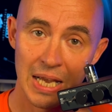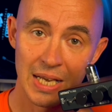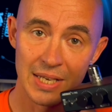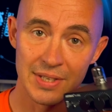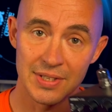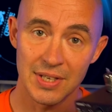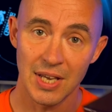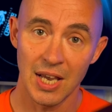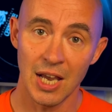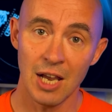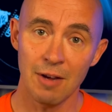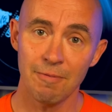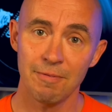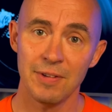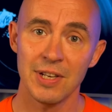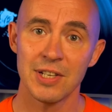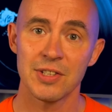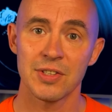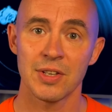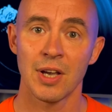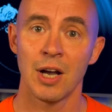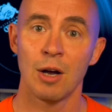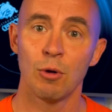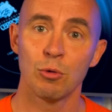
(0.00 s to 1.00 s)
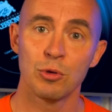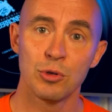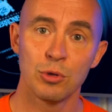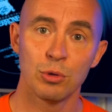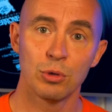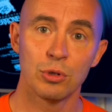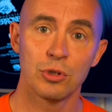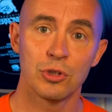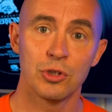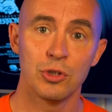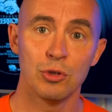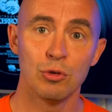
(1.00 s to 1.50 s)
The FX
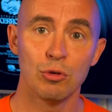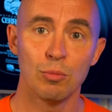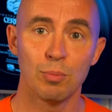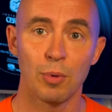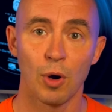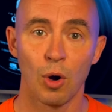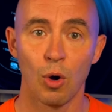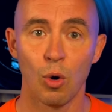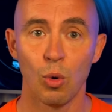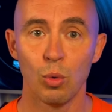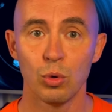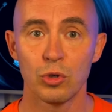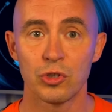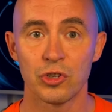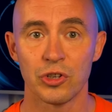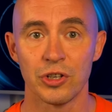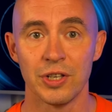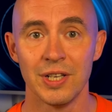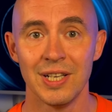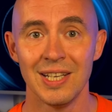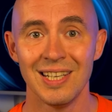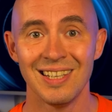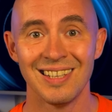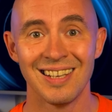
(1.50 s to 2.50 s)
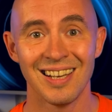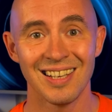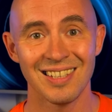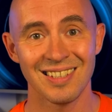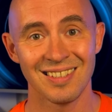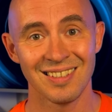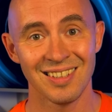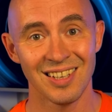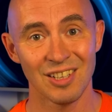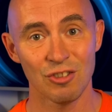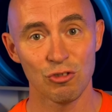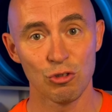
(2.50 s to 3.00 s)
Audio Tube 03
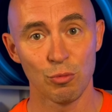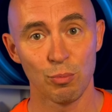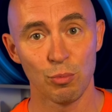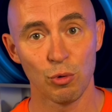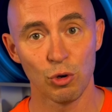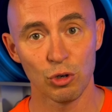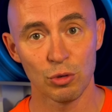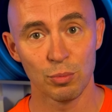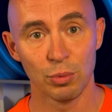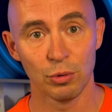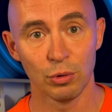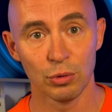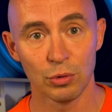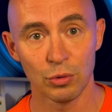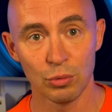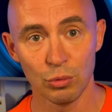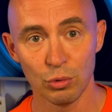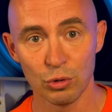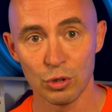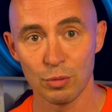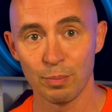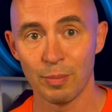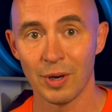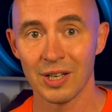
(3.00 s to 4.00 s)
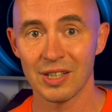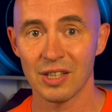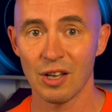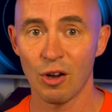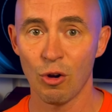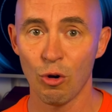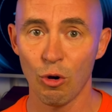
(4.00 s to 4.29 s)
does not support Bluetooth but